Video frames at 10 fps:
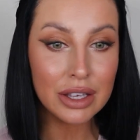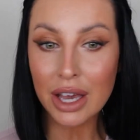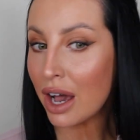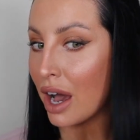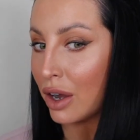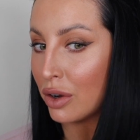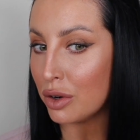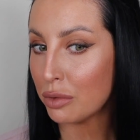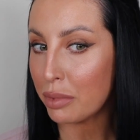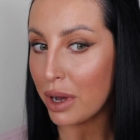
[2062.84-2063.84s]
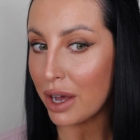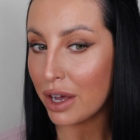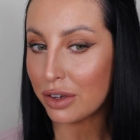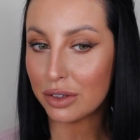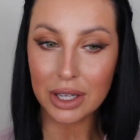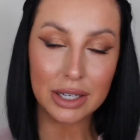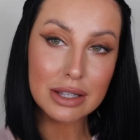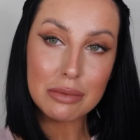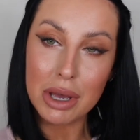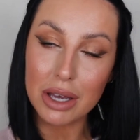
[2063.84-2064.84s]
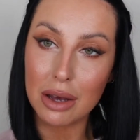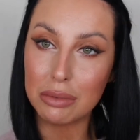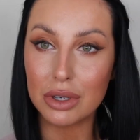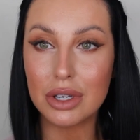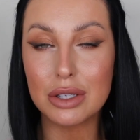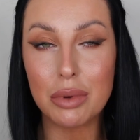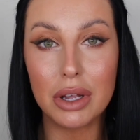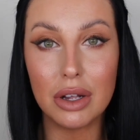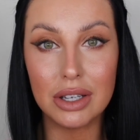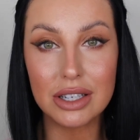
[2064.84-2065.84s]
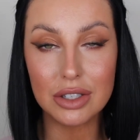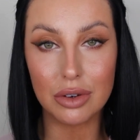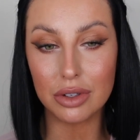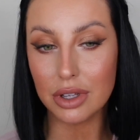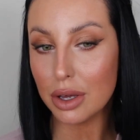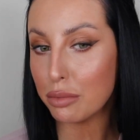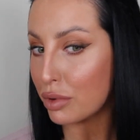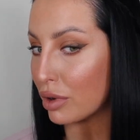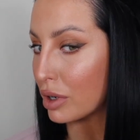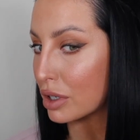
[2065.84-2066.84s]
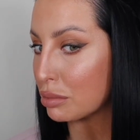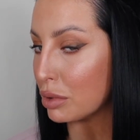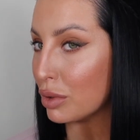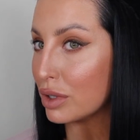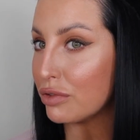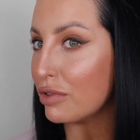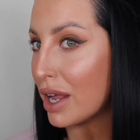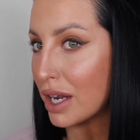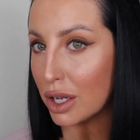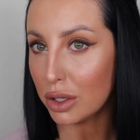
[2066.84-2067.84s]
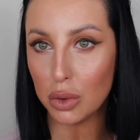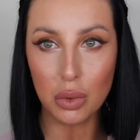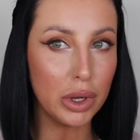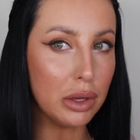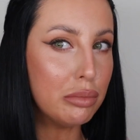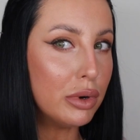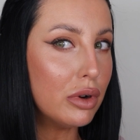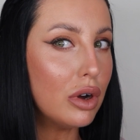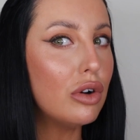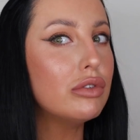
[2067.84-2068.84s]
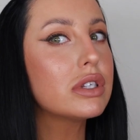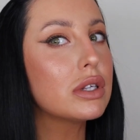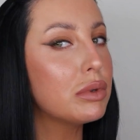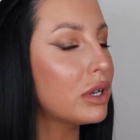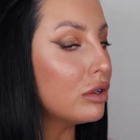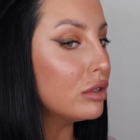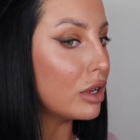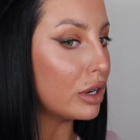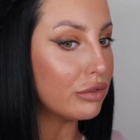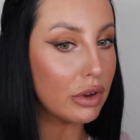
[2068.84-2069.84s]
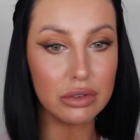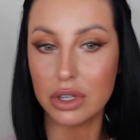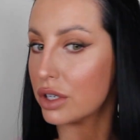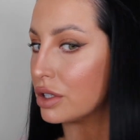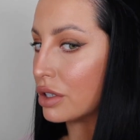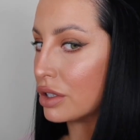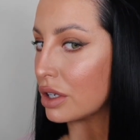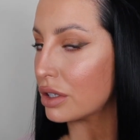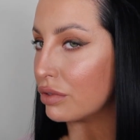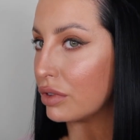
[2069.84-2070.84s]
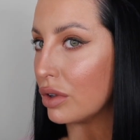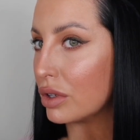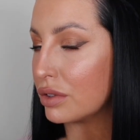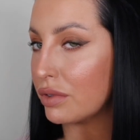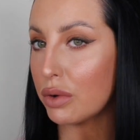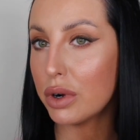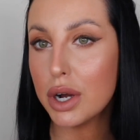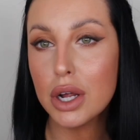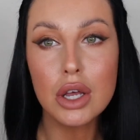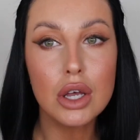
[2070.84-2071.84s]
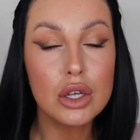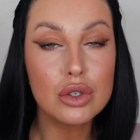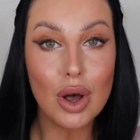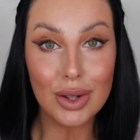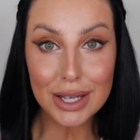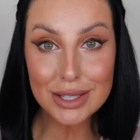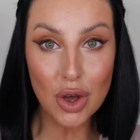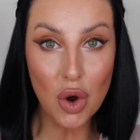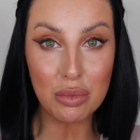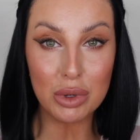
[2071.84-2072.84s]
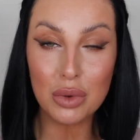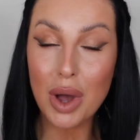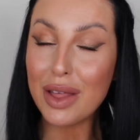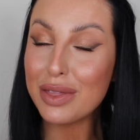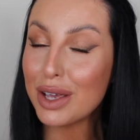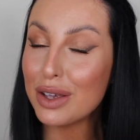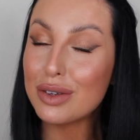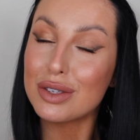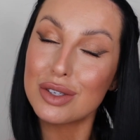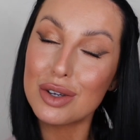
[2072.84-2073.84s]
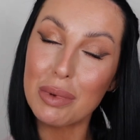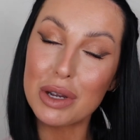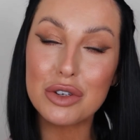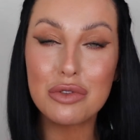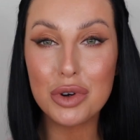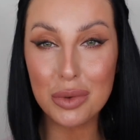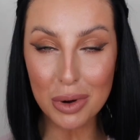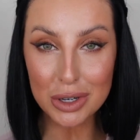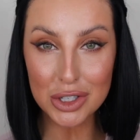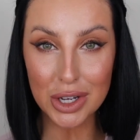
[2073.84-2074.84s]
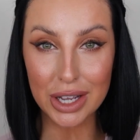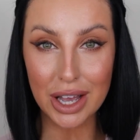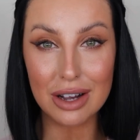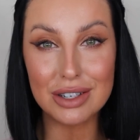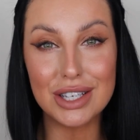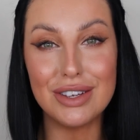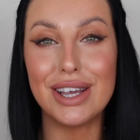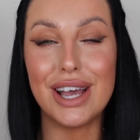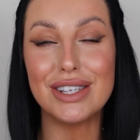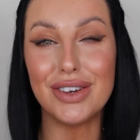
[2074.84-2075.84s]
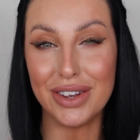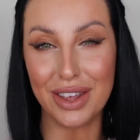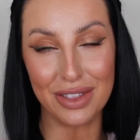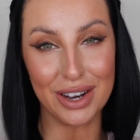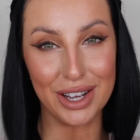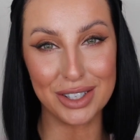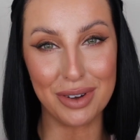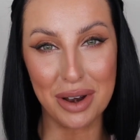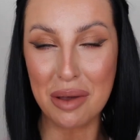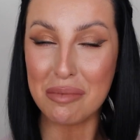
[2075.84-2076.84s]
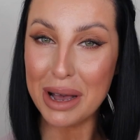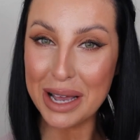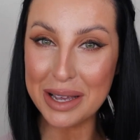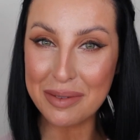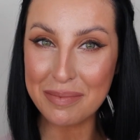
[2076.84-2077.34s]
yeah, I hope you liked the makeup look as well. I'll list all the products below. It's very glowy, but obviously we didn't use any foundation, just the flawless filter. So I'll list it all below, and thank you so much for watching. I'll see you guys on the next one. Bye!